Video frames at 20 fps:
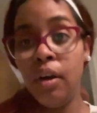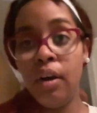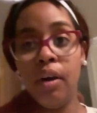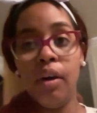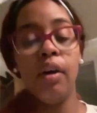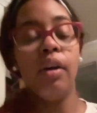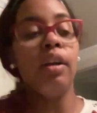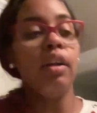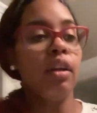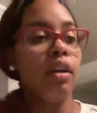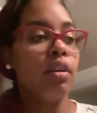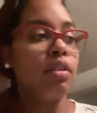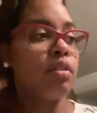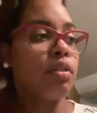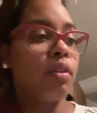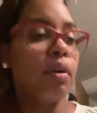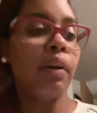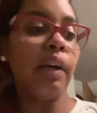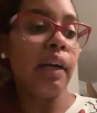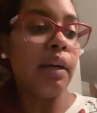All right, y'all,
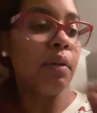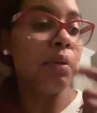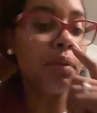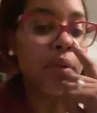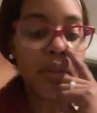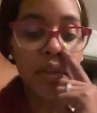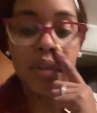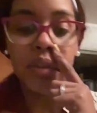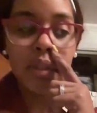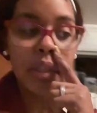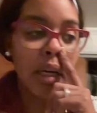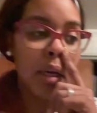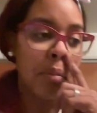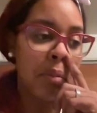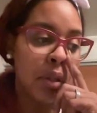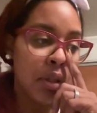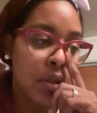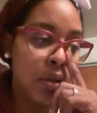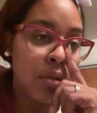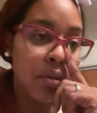so I ordered
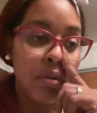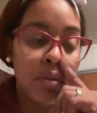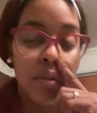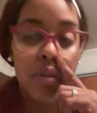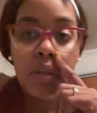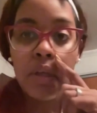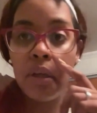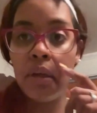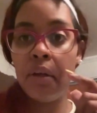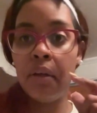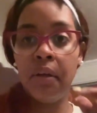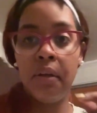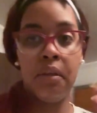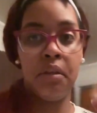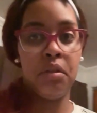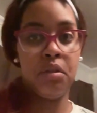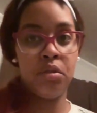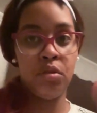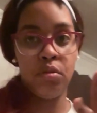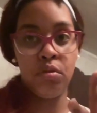Domino's
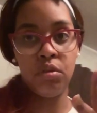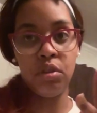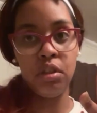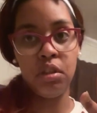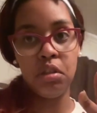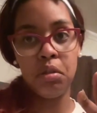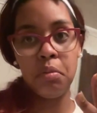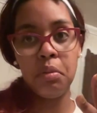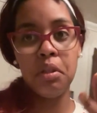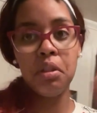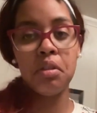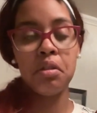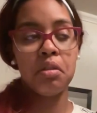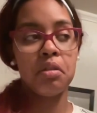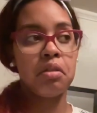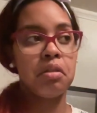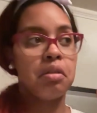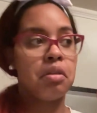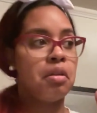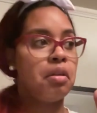two cheese
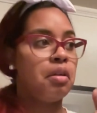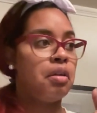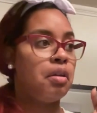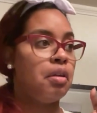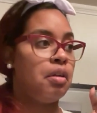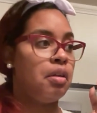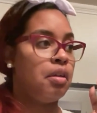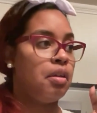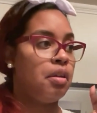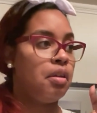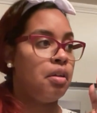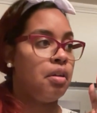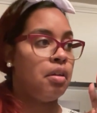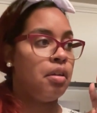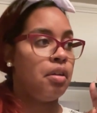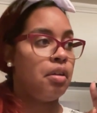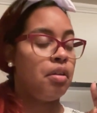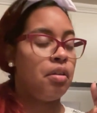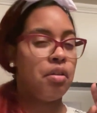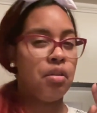pizzas,
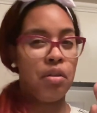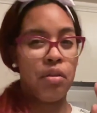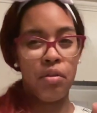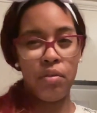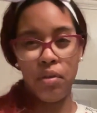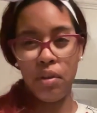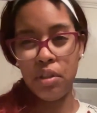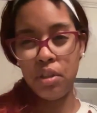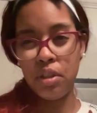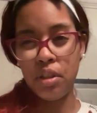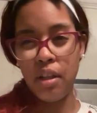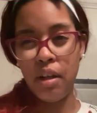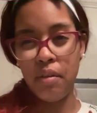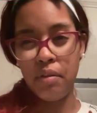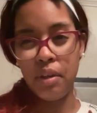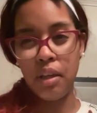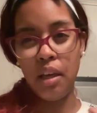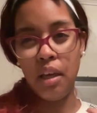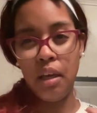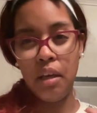crunch lava
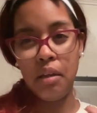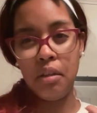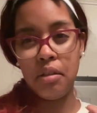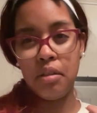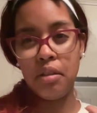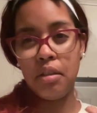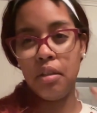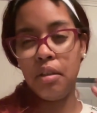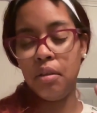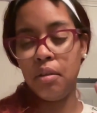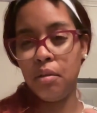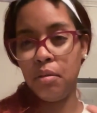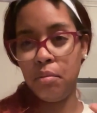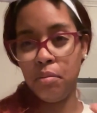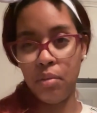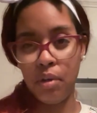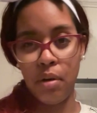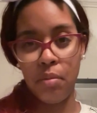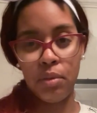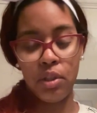cakes,
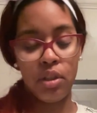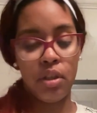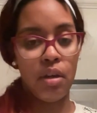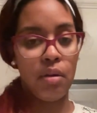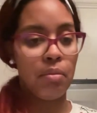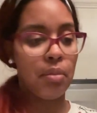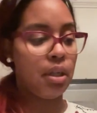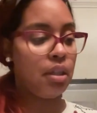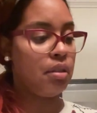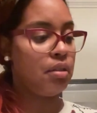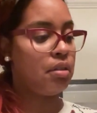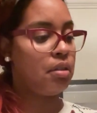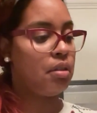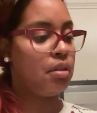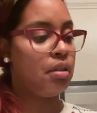Parmesan bites,